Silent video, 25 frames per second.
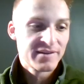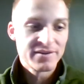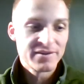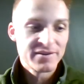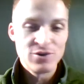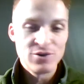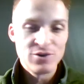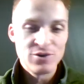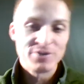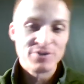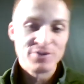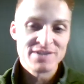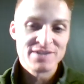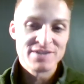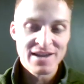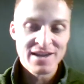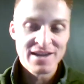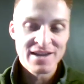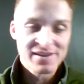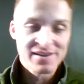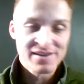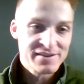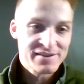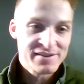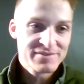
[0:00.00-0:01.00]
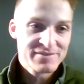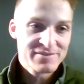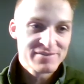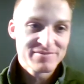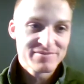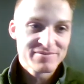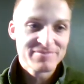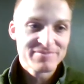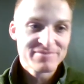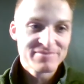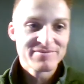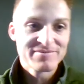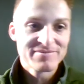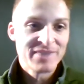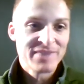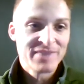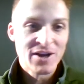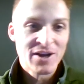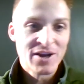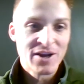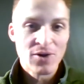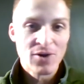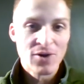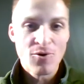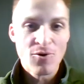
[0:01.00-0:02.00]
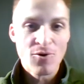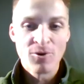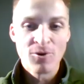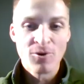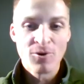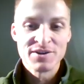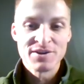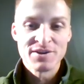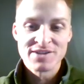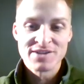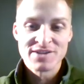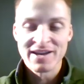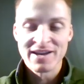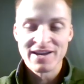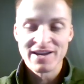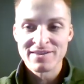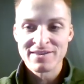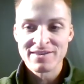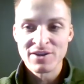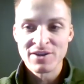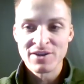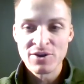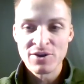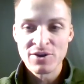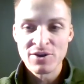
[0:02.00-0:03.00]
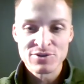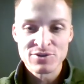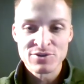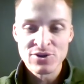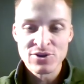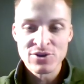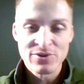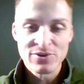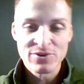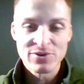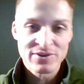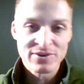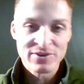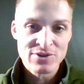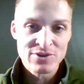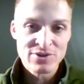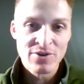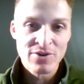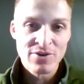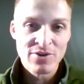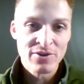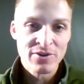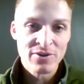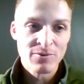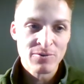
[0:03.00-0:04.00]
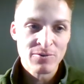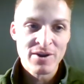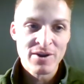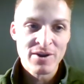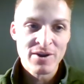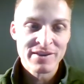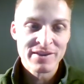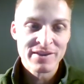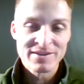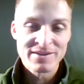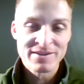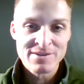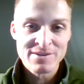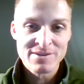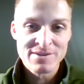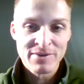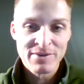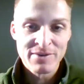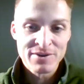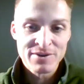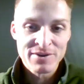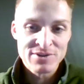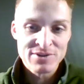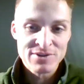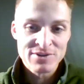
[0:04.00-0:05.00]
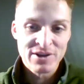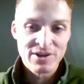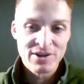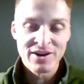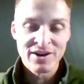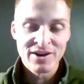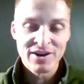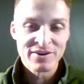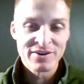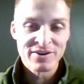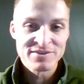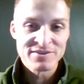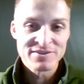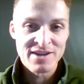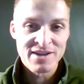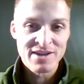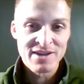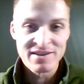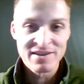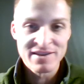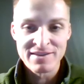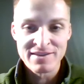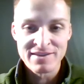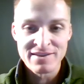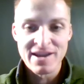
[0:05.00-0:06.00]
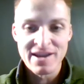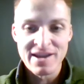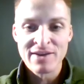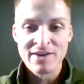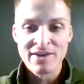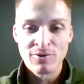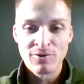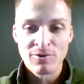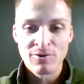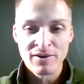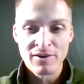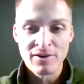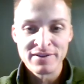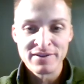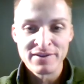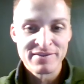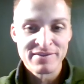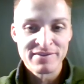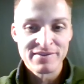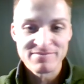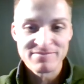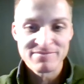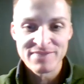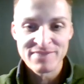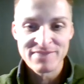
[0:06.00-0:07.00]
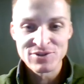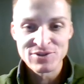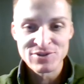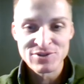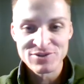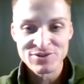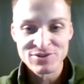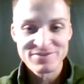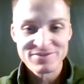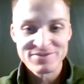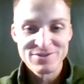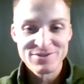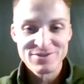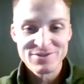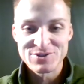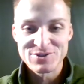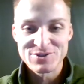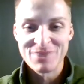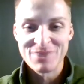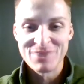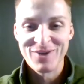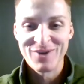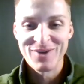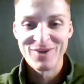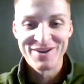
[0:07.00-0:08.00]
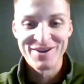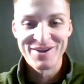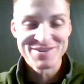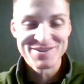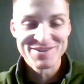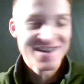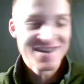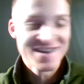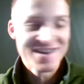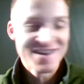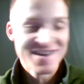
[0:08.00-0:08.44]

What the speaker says: You could say that, Aura's like the go-to and there's no other one, and then someone else could get on here and say that they hate Aura and they should use someone else.